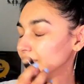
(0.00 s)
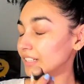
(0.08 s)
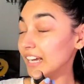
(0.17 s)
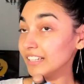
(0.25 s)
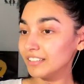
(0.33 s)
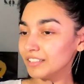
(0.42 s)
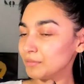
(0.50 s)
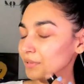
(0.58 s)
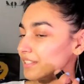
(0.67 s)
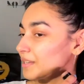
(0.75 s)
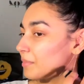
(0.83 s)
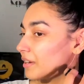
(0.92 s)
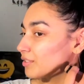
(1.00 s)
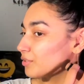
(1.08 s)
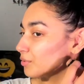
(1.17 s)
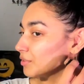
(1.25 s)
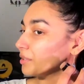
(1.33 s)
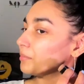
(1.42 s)
It actually smells like
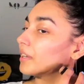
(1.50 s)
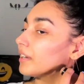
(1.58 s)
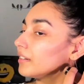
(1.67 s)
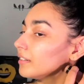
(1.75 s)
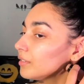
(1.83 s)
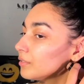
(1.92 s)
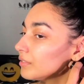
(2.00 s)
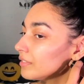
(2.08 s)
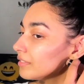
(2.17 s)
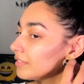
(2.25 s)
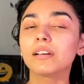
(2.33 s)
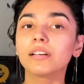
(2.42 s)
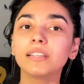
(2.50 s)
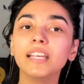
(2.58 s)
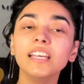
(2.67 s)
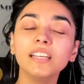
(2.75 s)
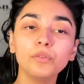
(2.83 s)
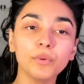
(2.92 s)
Barcelona in my head now.
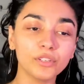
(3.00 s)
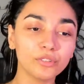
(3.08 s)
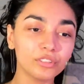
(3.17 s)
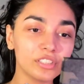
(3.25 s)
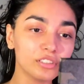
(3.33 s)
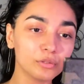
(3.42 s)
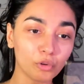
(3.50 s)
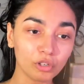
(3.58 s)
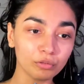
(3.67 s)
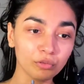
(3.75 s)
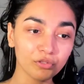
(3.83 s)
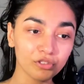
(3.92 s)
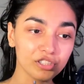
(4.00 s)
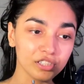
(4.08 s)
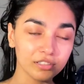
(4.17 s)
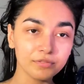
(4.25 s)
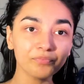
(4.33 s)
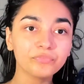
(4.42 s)
Then when you reach the bottom of your
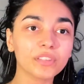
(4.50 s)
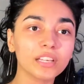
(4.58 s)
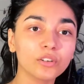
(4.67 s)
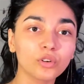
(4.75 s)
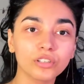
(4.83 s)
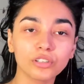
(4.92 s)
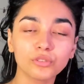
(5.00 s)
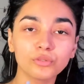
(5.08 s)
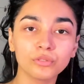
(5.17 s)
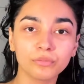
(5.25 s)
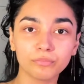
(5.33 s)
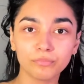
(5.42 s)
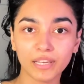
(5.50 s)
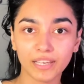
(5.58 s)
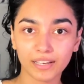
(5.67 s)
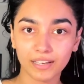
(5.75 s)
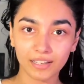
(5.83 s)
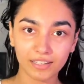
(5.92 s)
chin, in order to
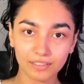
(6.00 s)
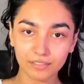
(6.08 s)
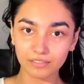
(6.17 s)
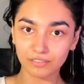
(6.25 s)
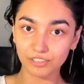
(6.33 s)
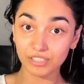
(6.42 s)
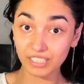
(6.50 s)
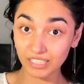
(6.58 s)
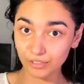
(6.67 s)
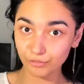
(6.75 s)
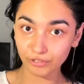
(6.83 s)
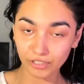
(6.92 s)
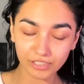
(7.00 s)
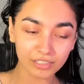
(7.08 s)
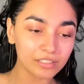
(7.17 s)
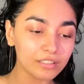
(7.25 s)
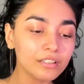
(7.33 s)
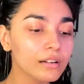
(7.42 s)
make it recede
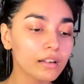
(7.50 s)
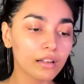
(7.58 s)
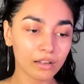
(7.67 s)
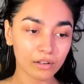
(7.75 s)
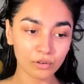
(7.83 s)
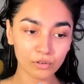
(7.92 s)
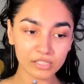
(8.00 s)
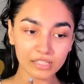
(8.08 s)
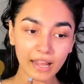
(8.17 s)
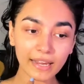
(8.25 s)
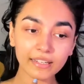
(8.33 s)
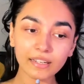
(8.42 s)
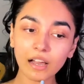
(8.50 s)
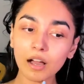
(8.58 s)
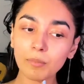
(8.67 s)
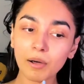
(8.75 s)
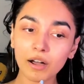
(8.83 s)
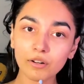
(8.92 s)
further, go slightly
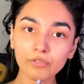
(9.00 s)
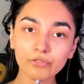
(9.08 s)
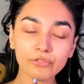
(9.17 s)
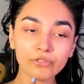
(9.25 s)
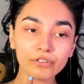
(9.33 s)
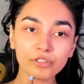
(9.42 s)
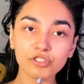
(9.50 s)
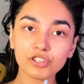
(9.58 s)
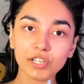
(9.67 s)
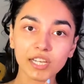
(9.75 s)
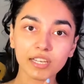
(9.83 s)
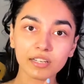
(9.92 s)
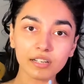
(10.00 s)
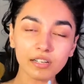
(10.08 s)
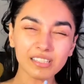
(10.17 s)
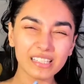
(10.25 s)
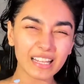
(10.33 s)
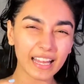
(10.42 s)
above the chin area,
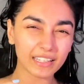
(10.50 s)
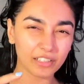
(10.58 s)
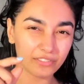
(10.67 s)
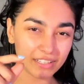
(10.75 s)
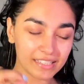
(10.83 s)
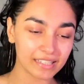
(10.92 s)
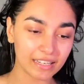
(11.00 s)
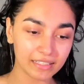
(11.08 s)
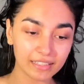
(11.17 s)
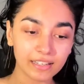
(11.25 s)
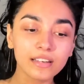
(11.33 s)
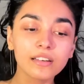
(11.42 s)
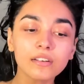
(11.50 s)
very slightly.